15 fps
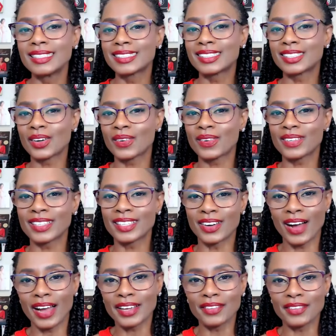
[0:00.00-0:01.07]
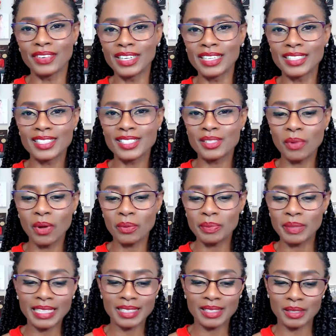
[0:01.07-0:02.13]
So, you know, I can fit into small
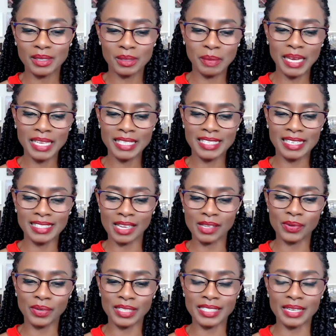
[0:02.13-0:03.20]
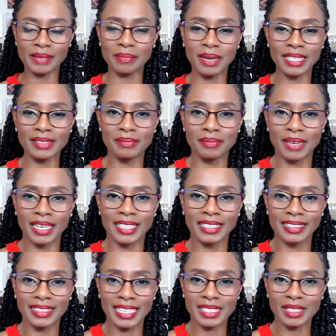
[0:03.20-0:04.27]
p spaces. That's what I say.
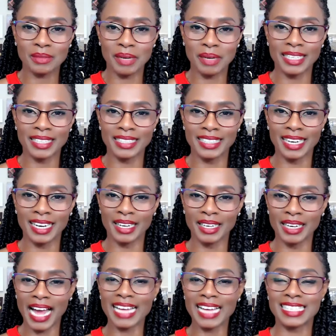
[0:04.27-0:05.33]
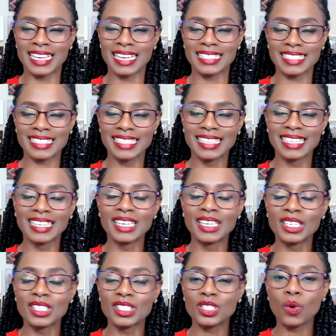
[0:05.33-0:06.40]
That's my asset.
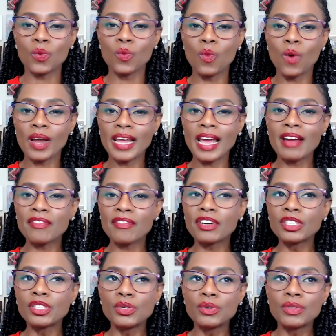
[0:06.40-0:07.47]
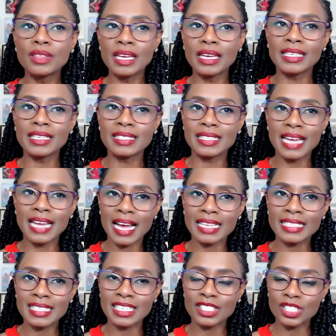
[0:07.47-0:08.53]
So whatever you think is an
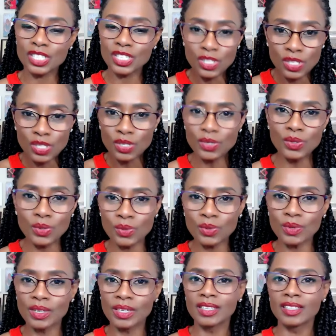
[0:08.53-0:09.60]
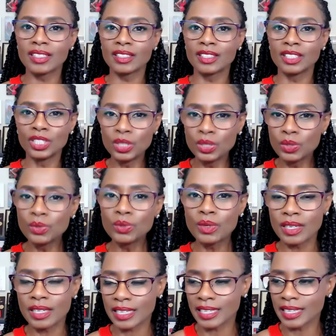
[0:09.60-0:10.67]
asset to you,
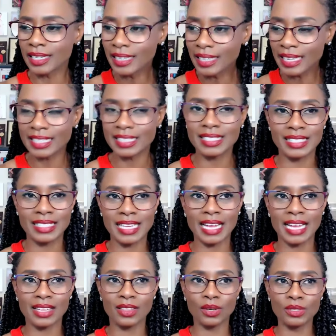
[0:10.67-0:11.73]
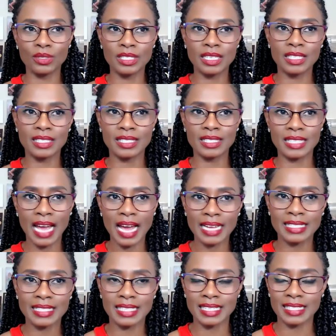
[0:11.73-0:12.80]
you can list that those things as
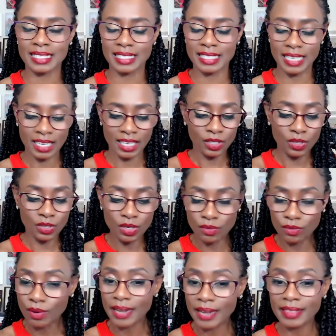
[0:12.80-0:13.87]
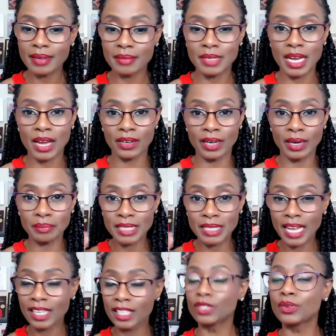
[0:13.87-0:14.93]
assets. You can write them down. And I'm
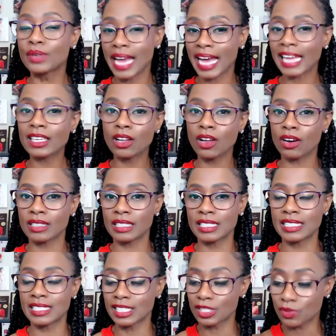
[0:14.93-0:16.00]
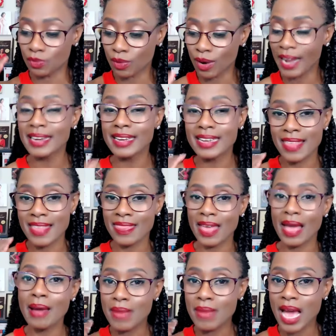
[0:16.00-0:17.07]
telling you, catalog these things, write
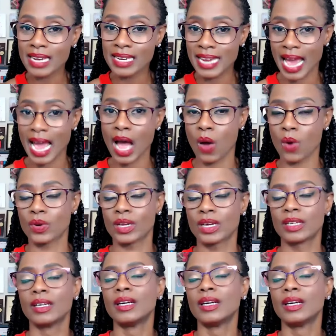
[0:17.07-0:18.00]
them down.